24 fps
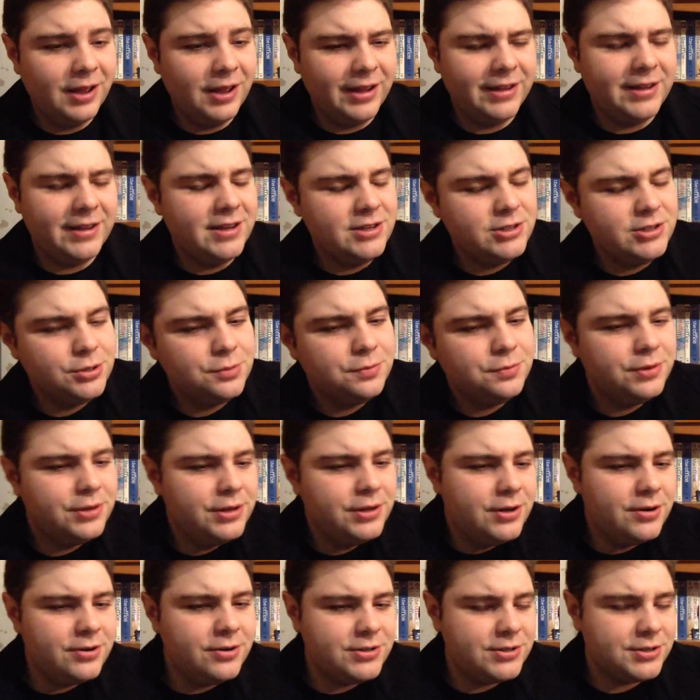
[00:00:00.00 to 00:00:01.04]
I guess over
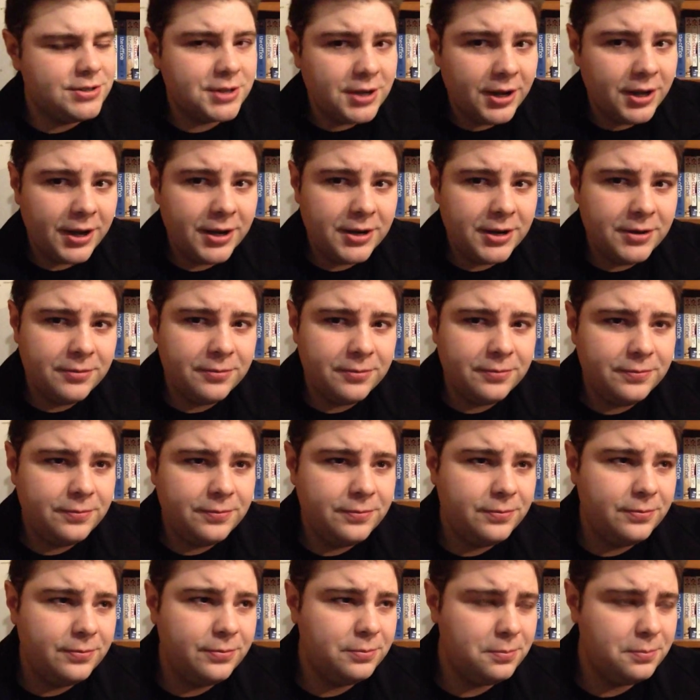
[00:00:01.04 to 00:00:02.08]
the years it's kind of
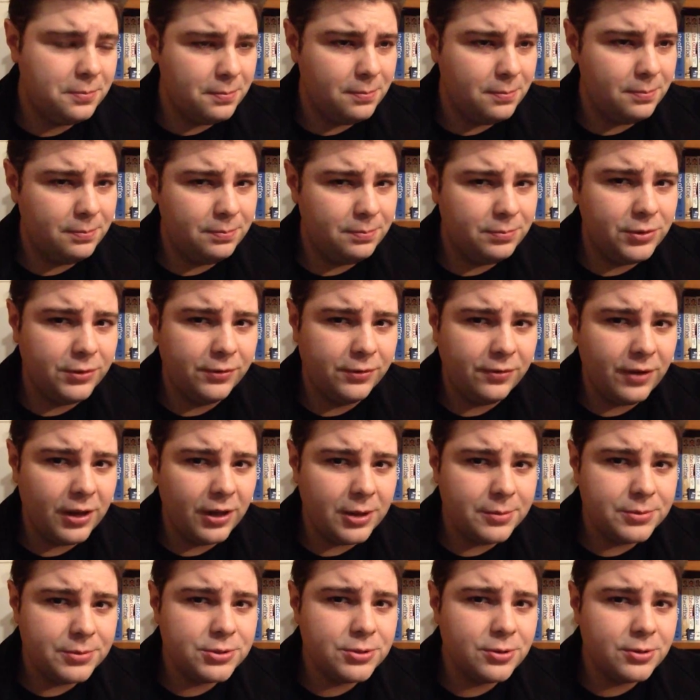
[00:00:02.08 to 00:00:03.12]

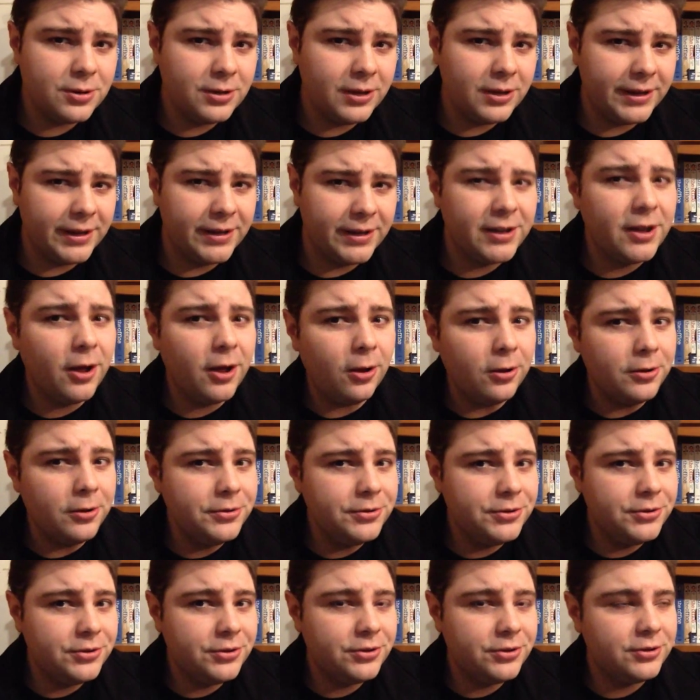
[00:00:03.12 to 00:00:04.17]
developed sort of like a
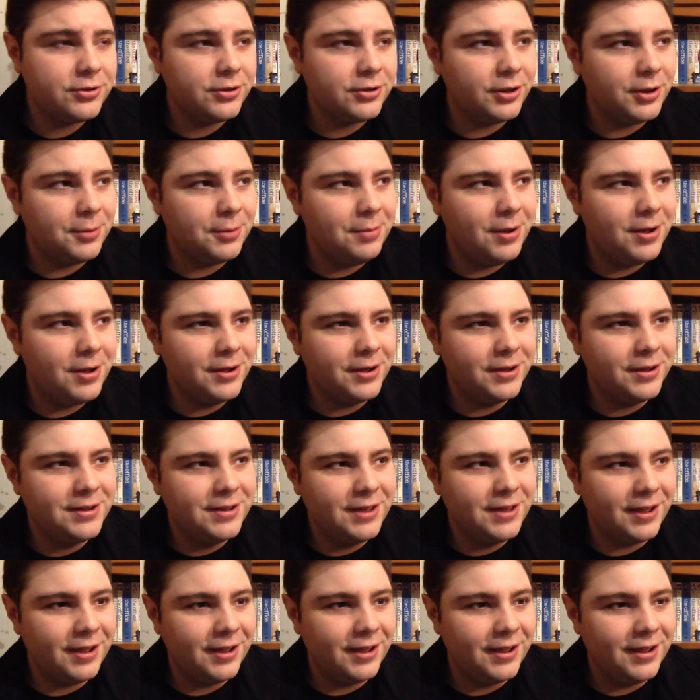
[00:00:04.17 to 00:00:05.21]
cult among
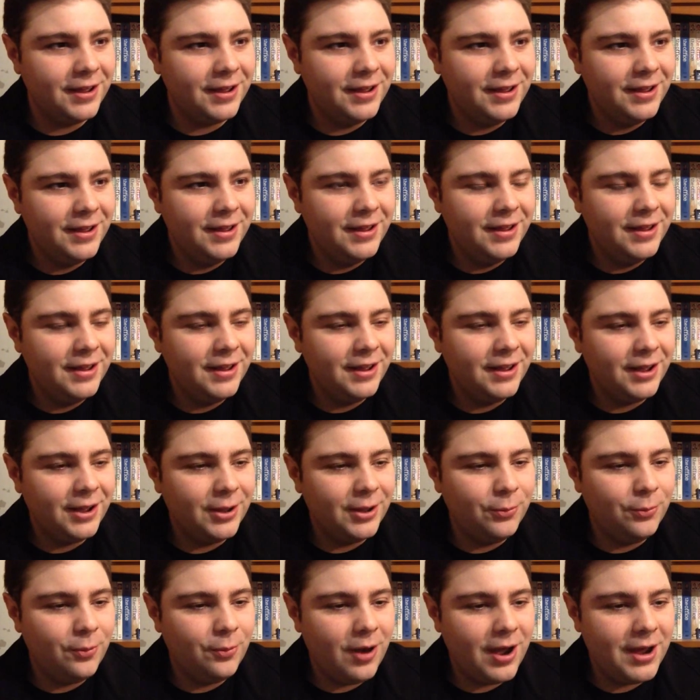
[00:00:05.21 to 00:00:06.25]

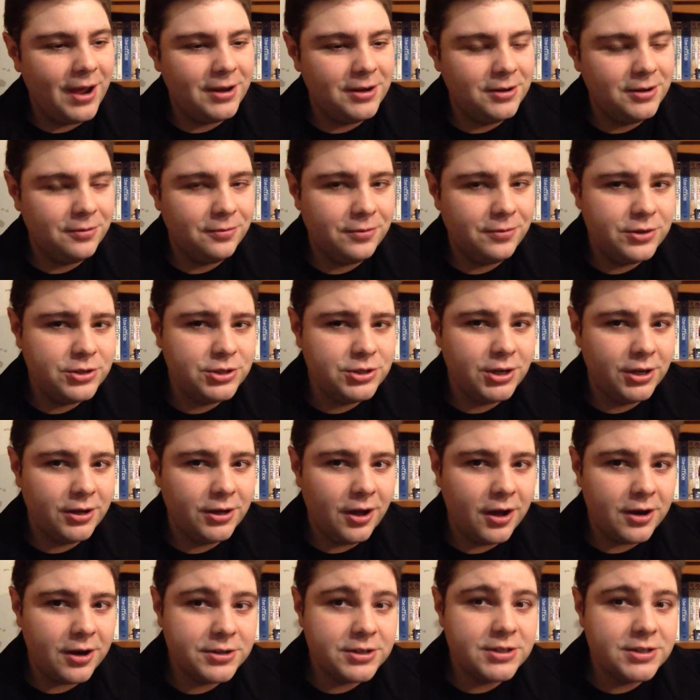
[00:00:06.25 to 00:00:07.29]
wine
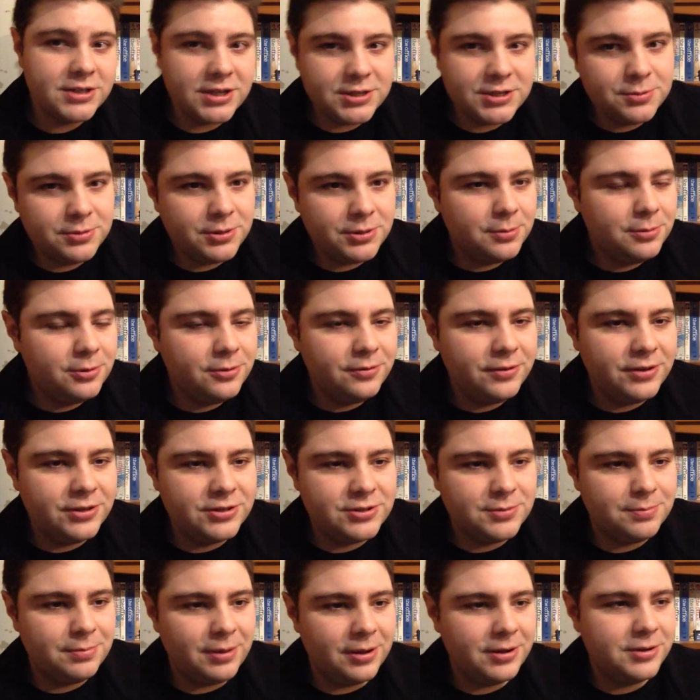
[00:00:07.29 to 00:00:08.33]
aficionados, because that's what the movie
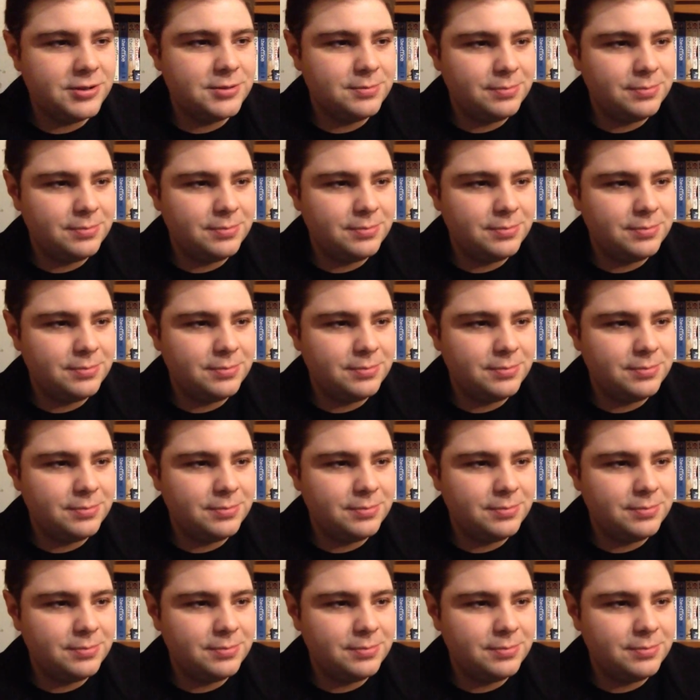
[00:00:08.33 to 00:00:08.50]
is about.